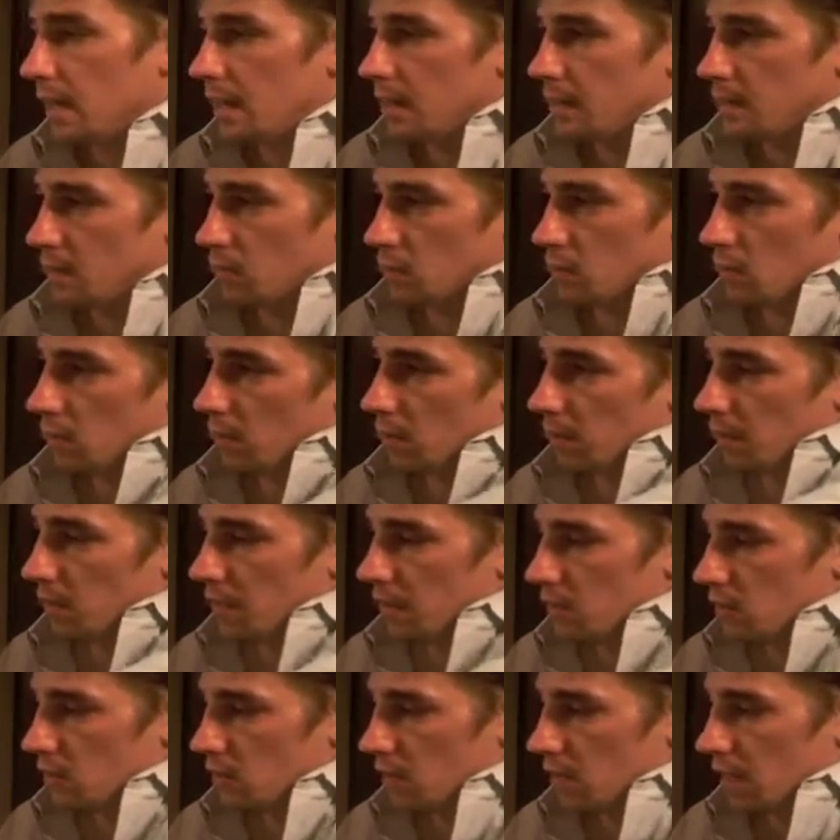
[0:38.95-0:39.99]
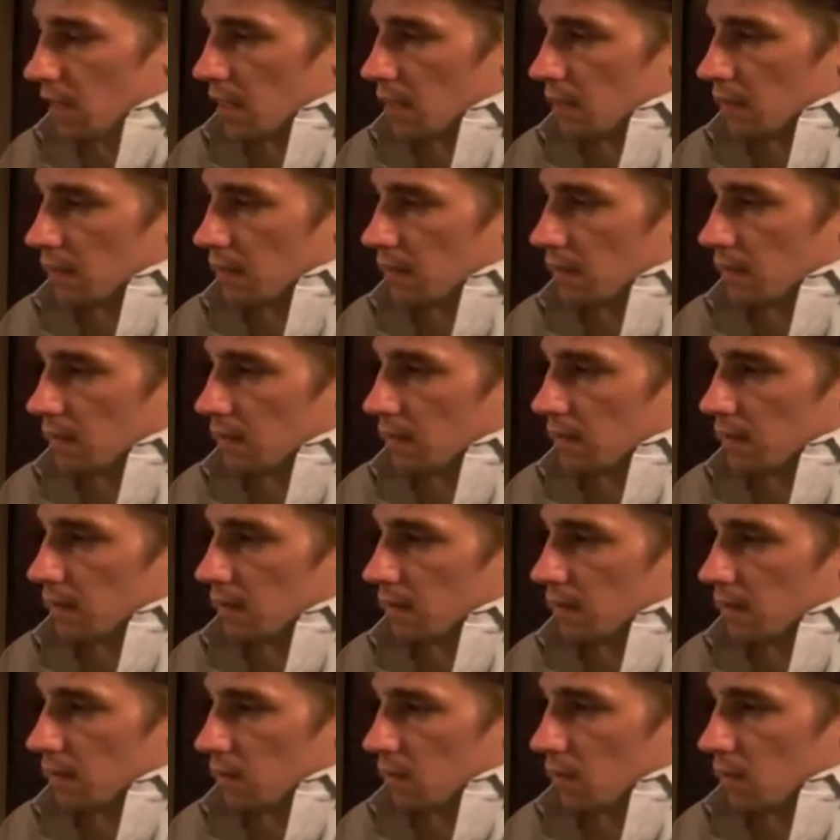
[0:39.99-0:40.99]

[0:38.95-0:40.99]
is a one-page analysis